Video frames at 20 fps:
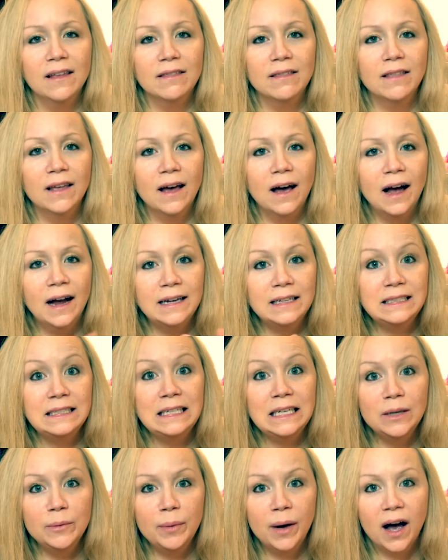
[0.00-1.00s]
The
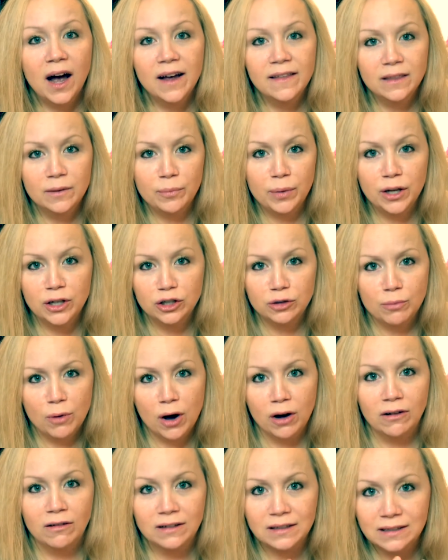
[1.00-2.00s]
idea behind the pinch
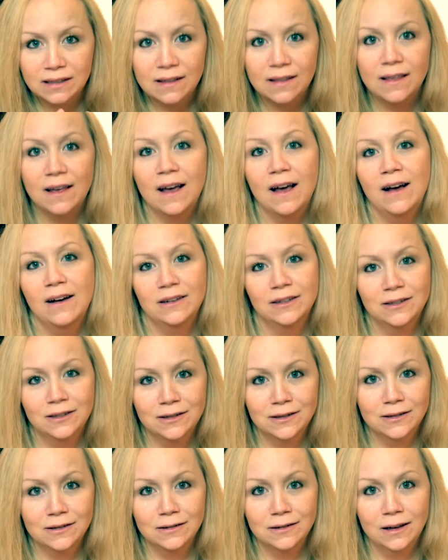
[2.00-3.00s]
model is
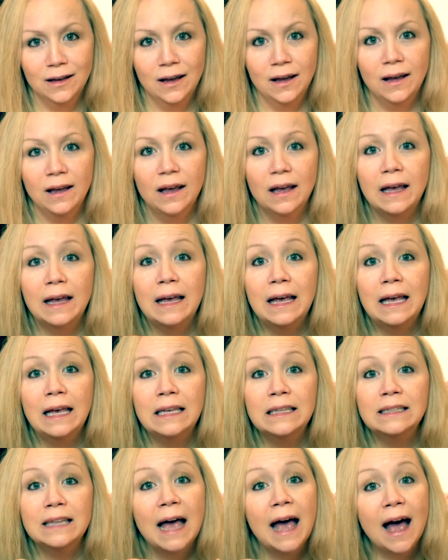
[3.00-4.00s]
this,
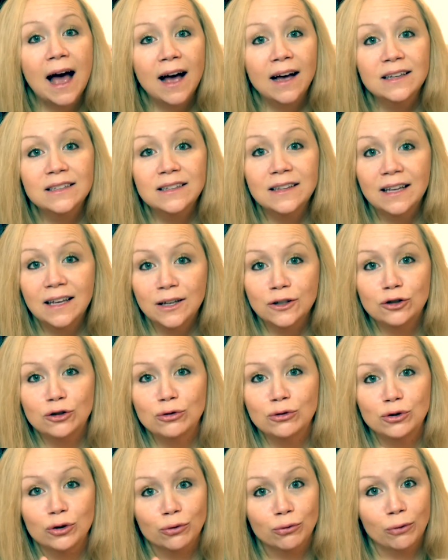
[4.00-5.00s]
is as the
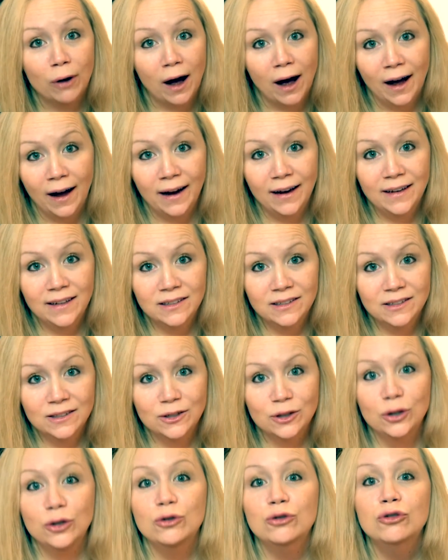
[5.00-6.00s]
issues arise,
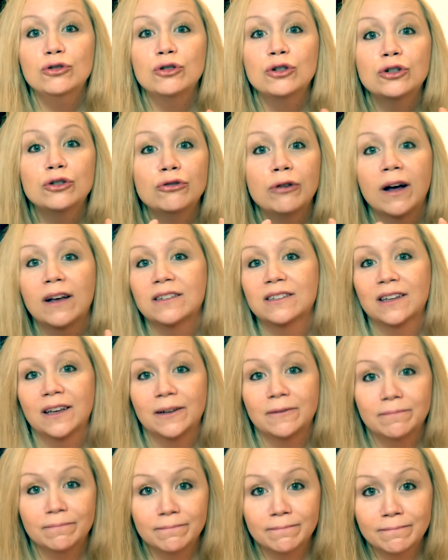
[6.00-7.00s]
you should address it.
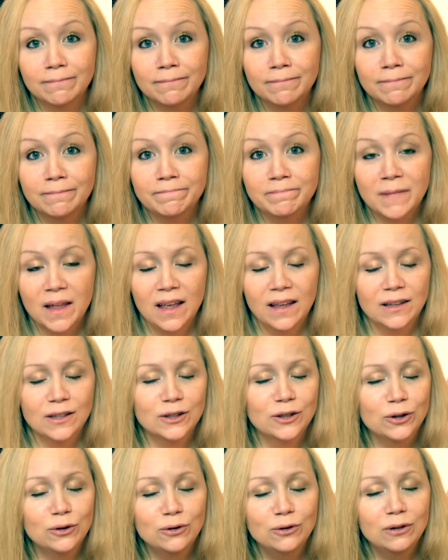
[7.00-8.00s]

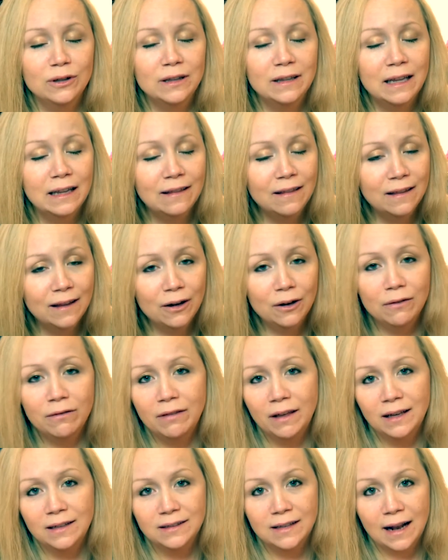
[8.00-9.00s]
So the little
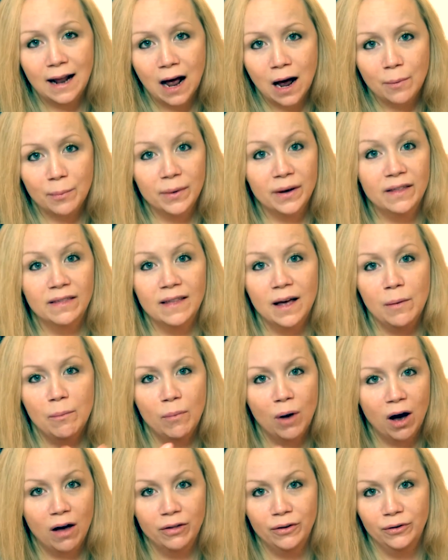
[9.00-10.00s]
things that happen that
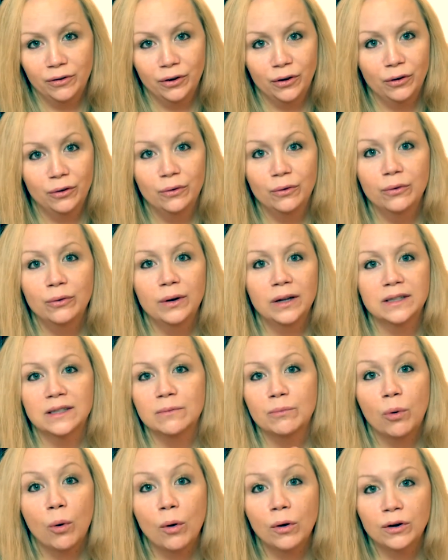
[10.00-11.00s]
bother you, it's
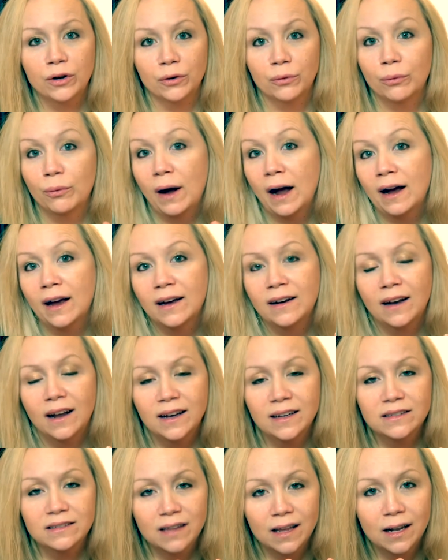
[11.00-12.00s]
important to
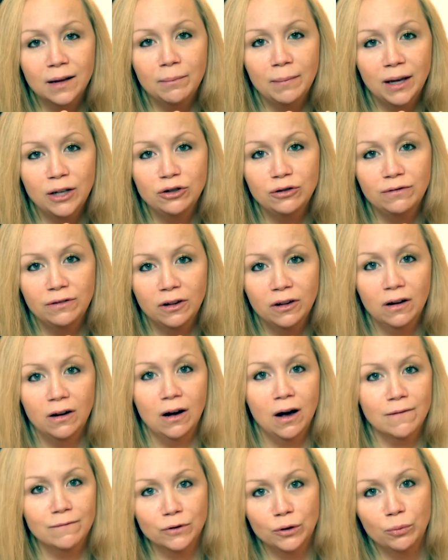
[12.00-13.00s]
recognize that it made you feel
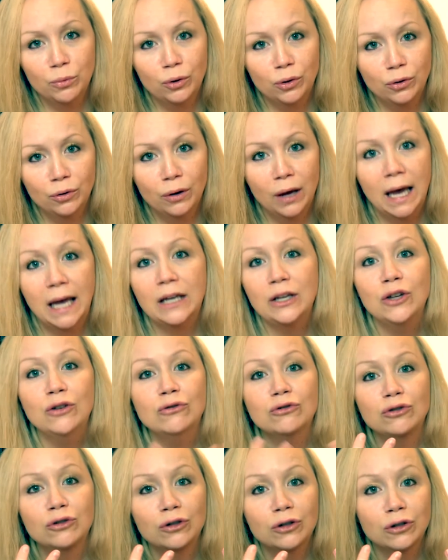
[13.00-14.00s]
uncomfortable, and you
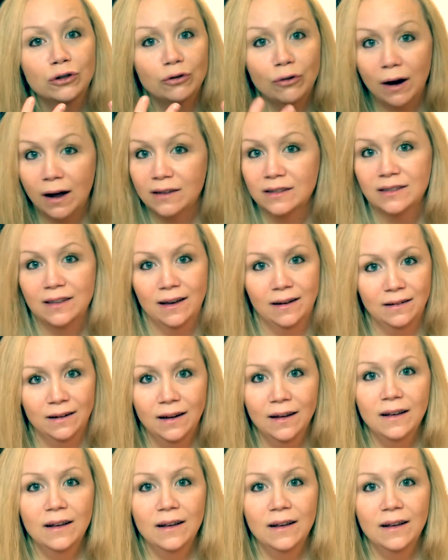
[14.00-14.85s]
should address it